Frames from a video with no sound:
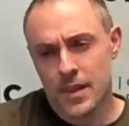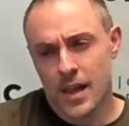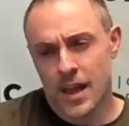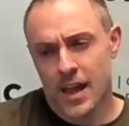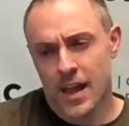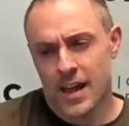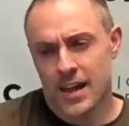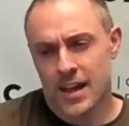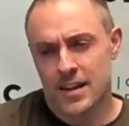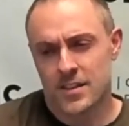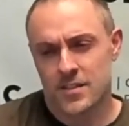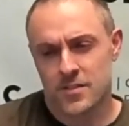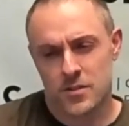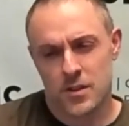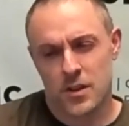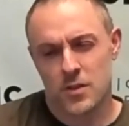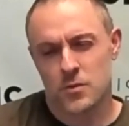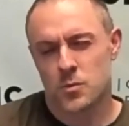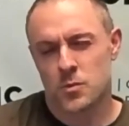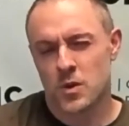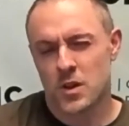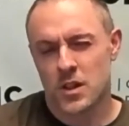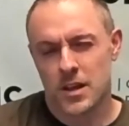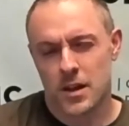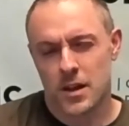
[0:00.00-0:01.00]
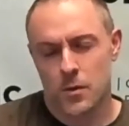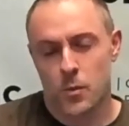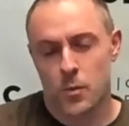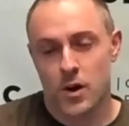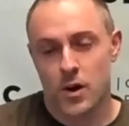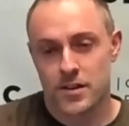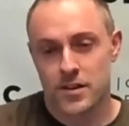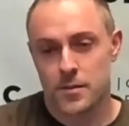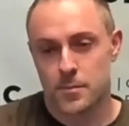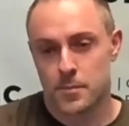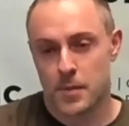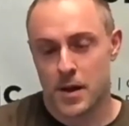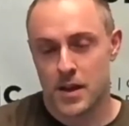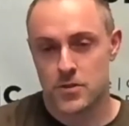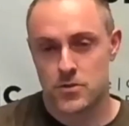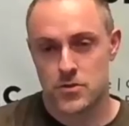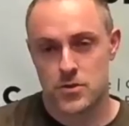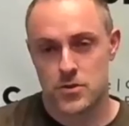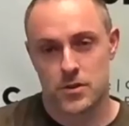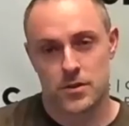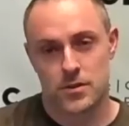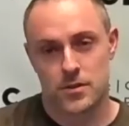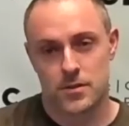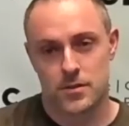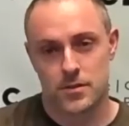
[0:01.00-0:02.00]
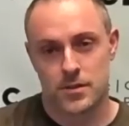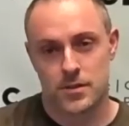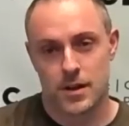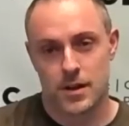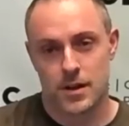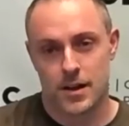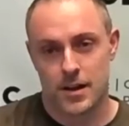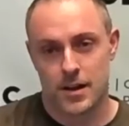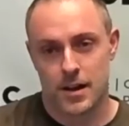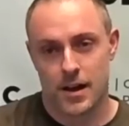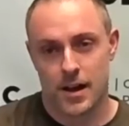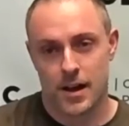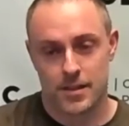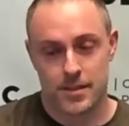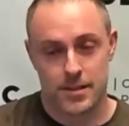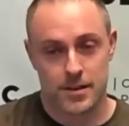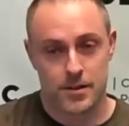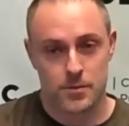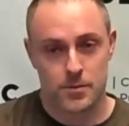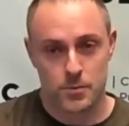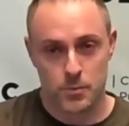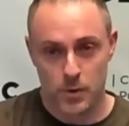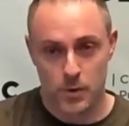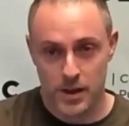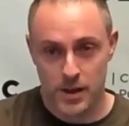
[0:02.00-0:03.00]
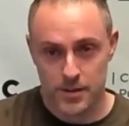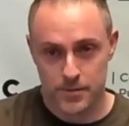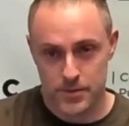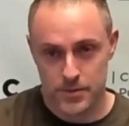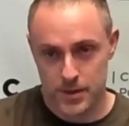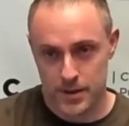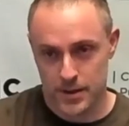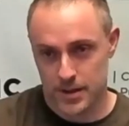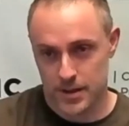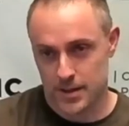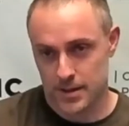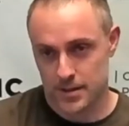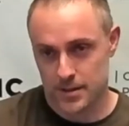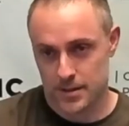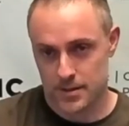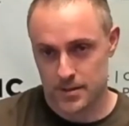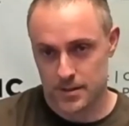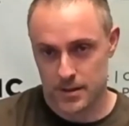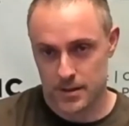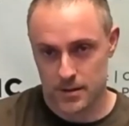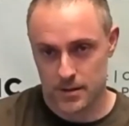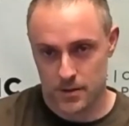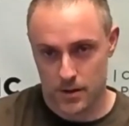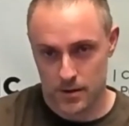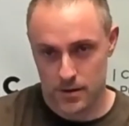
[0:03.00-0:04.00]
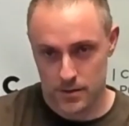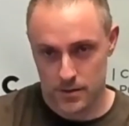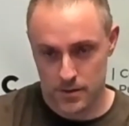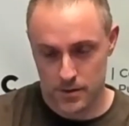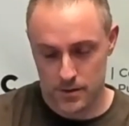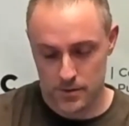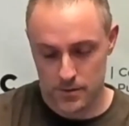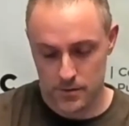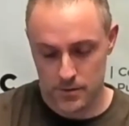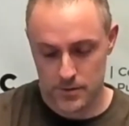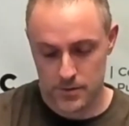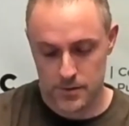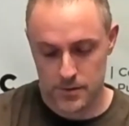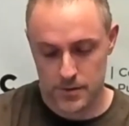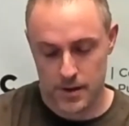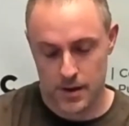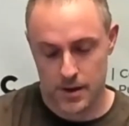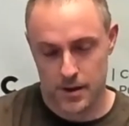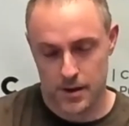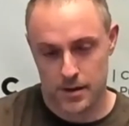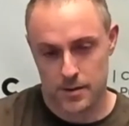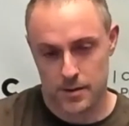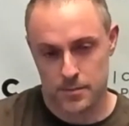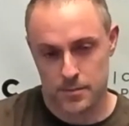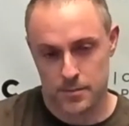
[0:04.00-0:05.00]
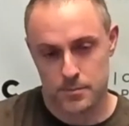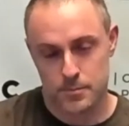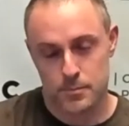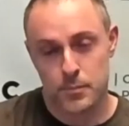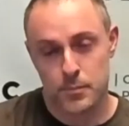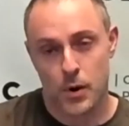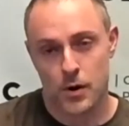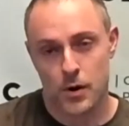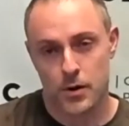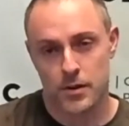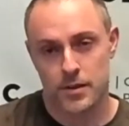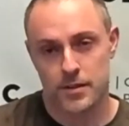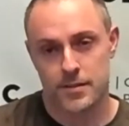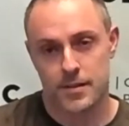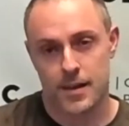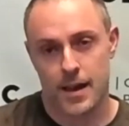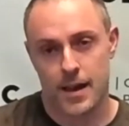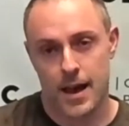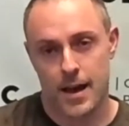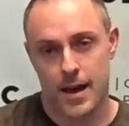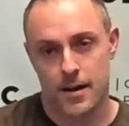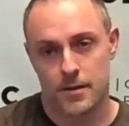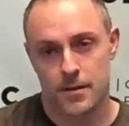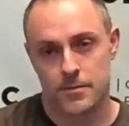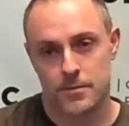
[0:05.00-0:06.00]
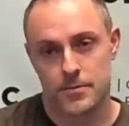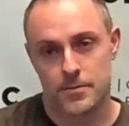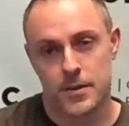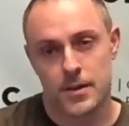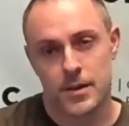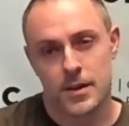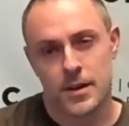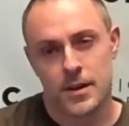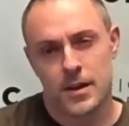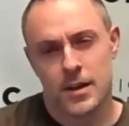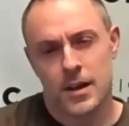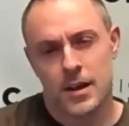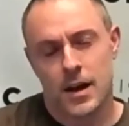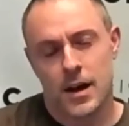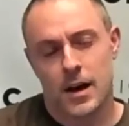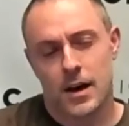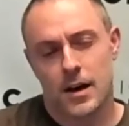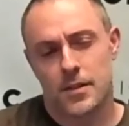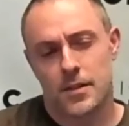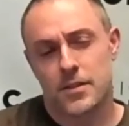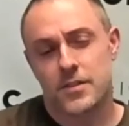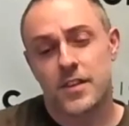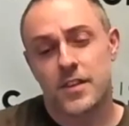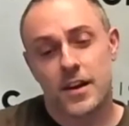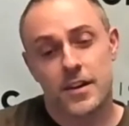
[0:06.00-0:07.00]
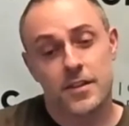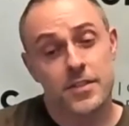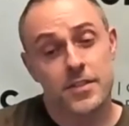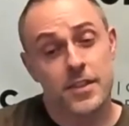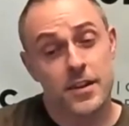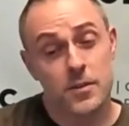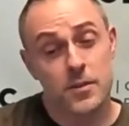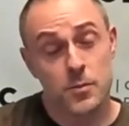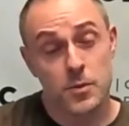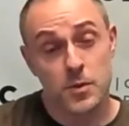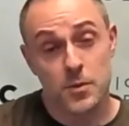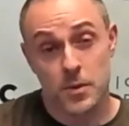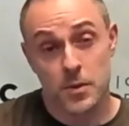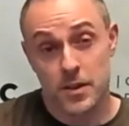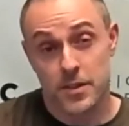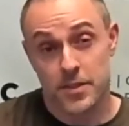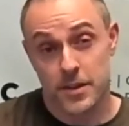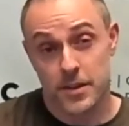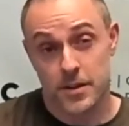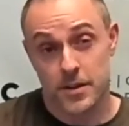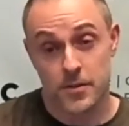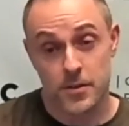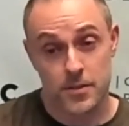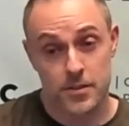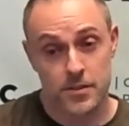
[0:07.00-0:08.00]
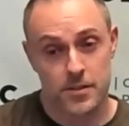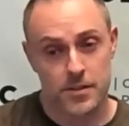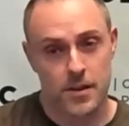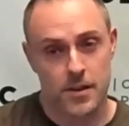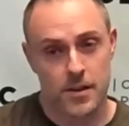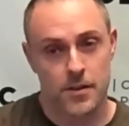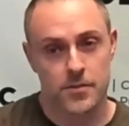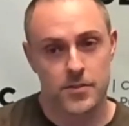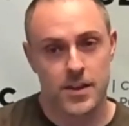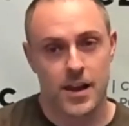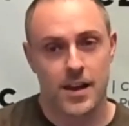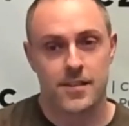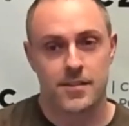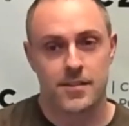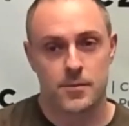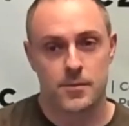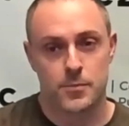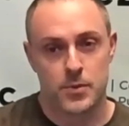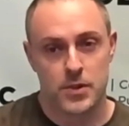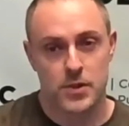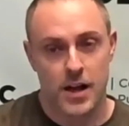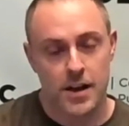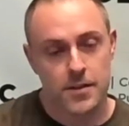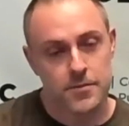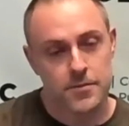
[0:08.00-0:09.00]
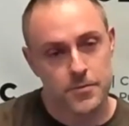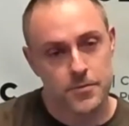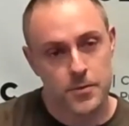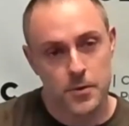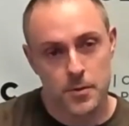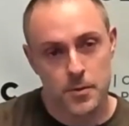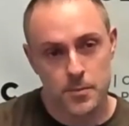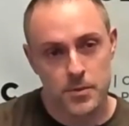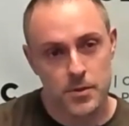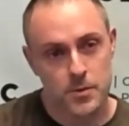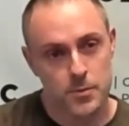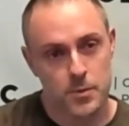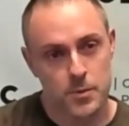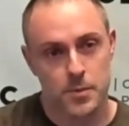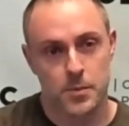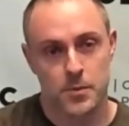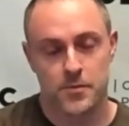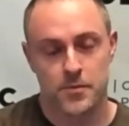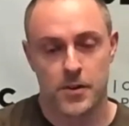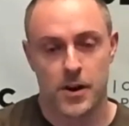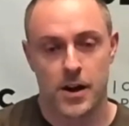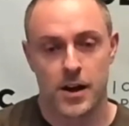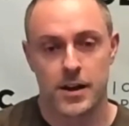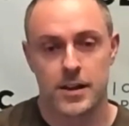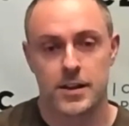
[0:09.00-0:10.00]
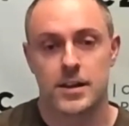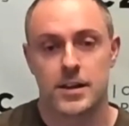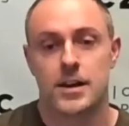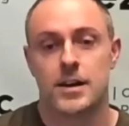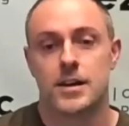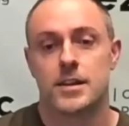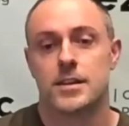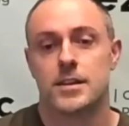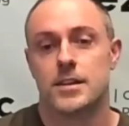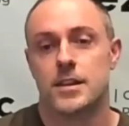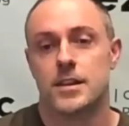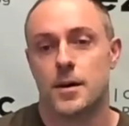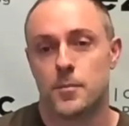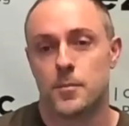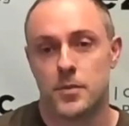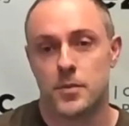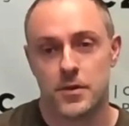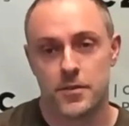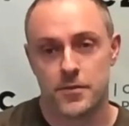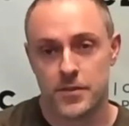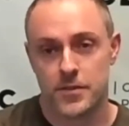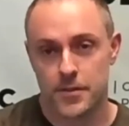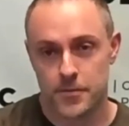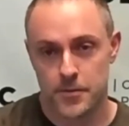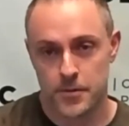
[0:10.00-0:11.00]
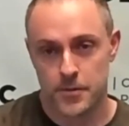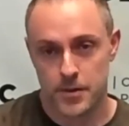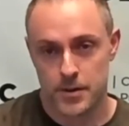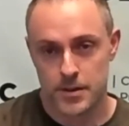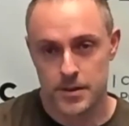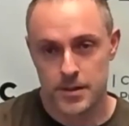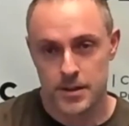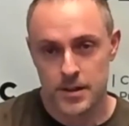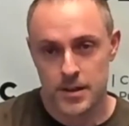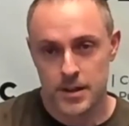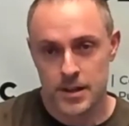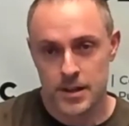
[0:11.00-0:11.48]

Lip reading: And it's really a one-dimensional, I think, way of thinking that a lot of those parties have. The second thing is we really think of ourselves as a platform, so we provide a number of different